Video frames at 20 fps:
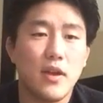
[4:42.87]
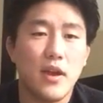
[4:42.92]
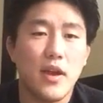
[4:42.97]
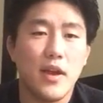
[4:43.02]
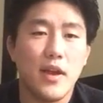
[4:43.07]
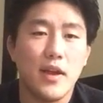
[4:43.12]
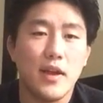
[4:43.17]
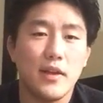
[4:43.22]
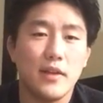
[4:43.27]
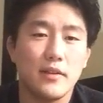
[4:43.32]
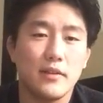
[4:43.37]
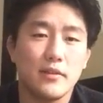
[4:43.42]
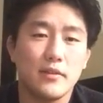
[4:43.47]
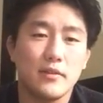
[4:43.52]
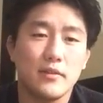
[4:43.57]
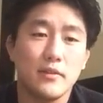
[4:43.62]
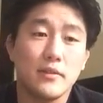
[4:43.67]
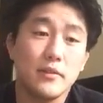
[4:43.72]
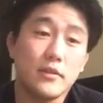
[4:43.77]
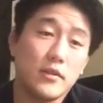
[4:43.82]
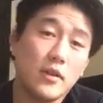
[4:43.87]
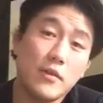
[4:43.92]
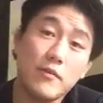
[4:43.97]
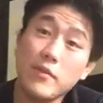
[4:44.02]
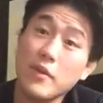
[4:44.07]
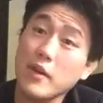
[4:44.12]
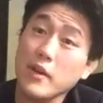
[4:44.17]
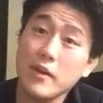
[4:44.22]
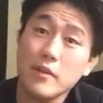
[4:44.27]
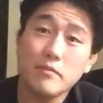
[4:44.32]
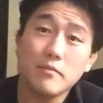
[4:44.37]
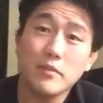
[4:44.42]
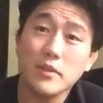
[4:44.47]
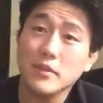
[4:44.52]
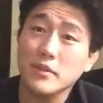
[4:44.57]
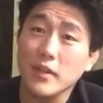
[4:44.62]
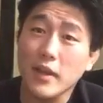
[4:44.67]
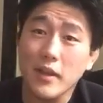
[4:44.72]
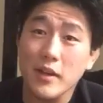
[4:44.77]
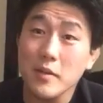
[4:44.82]
and I'm very
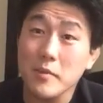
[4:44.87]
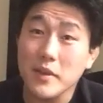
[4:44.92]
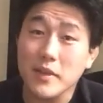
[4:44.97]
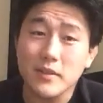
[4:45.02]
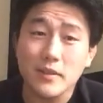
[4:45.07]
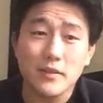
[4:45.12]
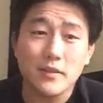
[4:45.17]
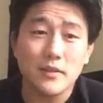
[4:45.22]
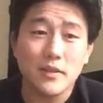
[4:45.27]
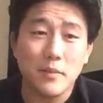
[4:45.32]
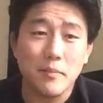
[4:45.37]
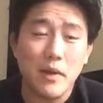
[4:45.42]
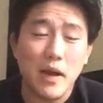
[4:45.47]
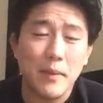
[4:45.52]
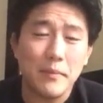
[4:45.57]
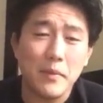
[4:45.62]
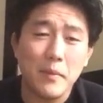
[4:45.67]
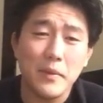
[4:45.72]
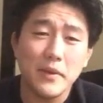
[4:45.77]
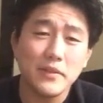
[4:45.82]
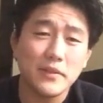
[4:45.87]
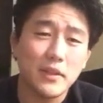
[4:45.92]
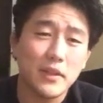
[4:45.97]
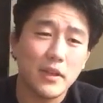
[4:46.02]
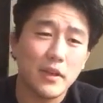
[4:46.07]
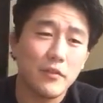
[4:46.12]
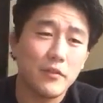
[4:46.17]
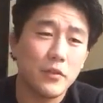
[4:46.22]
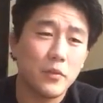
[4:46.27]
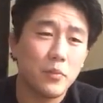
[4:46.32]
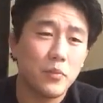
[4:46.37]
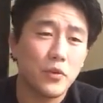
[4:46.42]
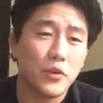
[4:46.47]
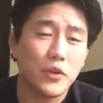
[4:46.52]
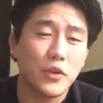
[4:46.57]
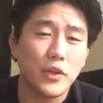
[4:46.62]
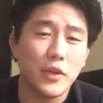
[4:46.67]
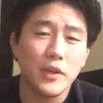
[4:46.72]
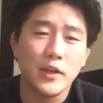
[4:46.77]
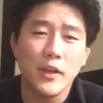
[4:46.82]
excited about this. I'm optimistic. I feel pretty
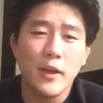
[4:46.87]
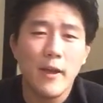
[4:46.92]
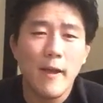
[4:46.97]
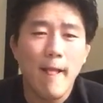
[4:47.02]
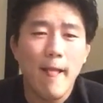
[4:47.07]
good.